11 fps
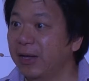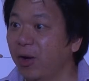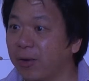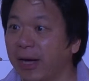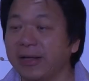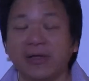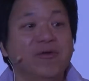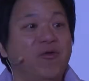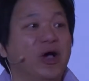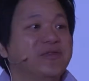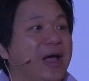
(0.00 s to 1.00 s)
All right?
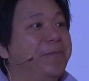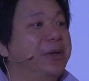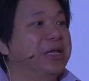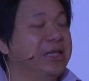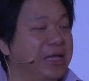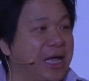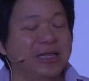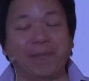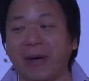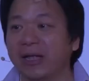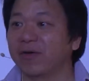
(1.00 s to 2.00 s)
For example, in another
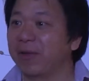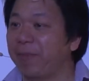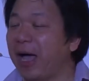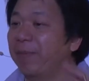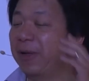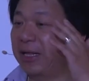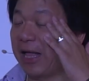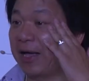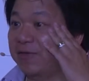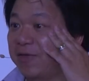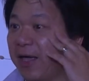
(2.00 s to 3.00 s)
part of the Bible in
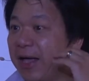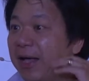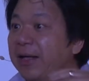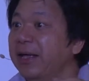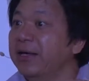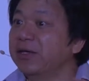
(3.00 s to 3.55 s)
Isaiah,